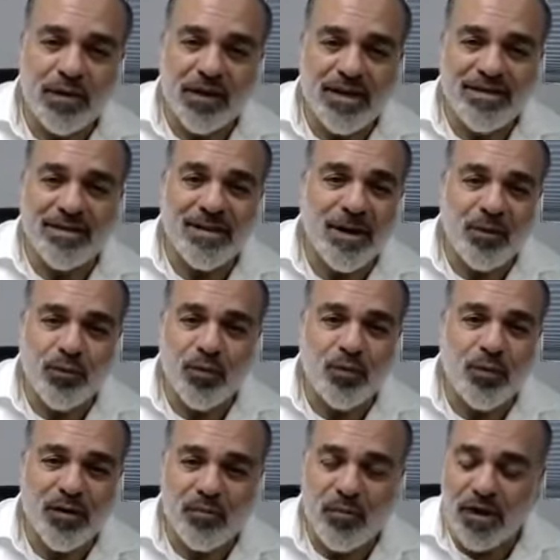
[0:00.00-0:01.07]
yesterday with
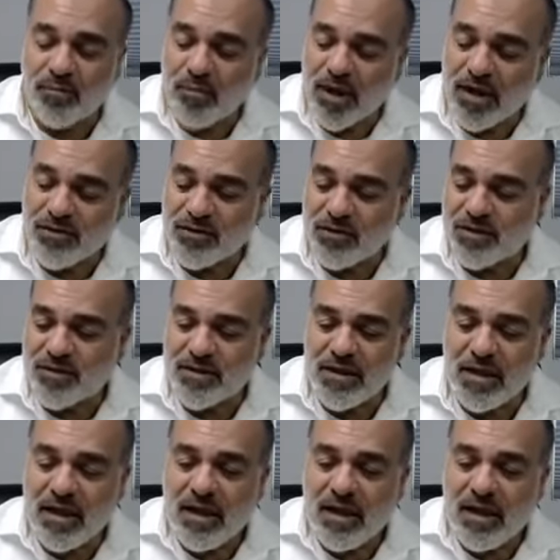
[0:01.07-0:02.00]
one of my patients,